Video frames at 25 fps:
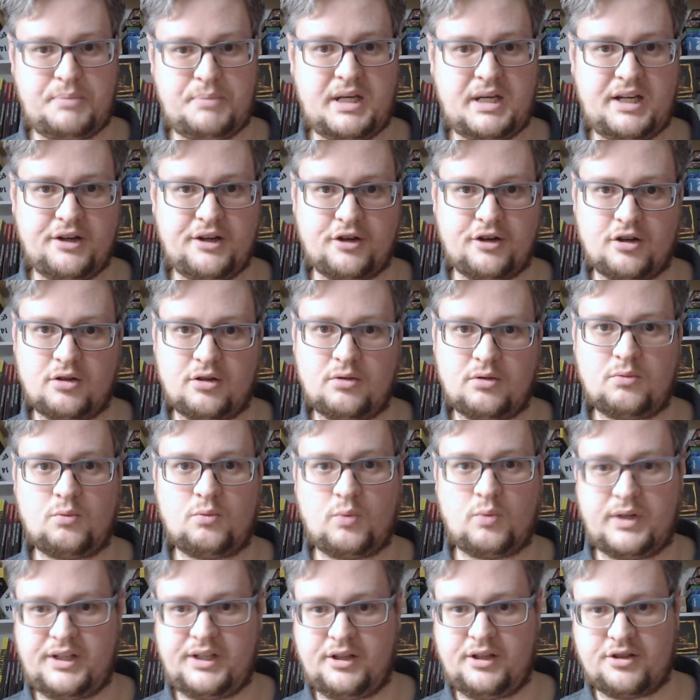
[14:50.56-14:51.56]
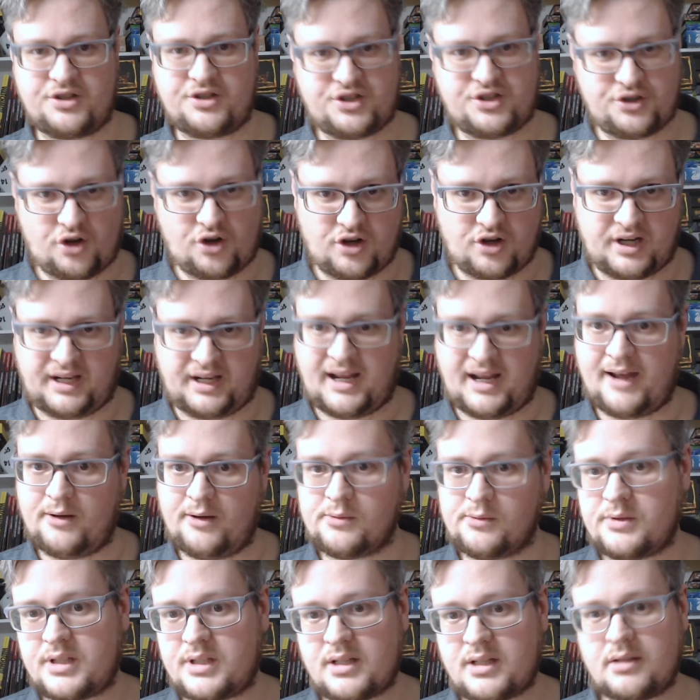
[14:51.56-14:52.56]
peer when you're starting
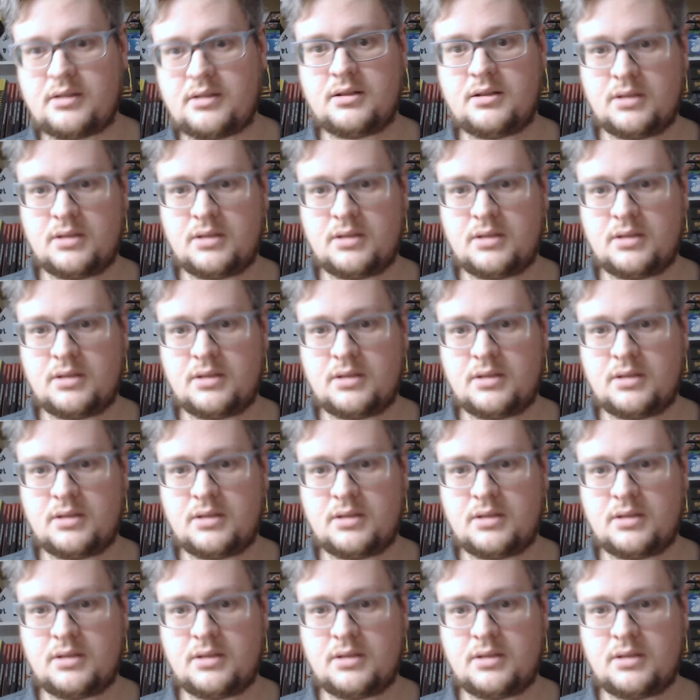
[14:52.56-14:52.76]
out.